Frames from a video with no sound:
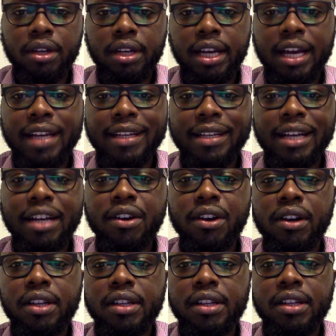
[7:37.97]
The Canadian
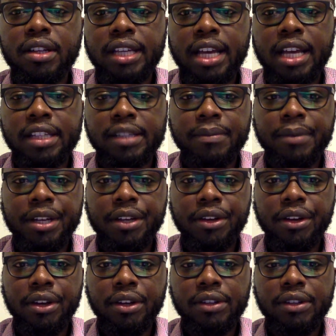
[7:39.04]
currency has
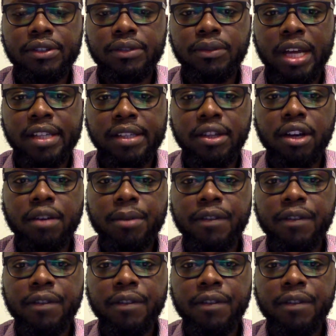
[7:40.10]
not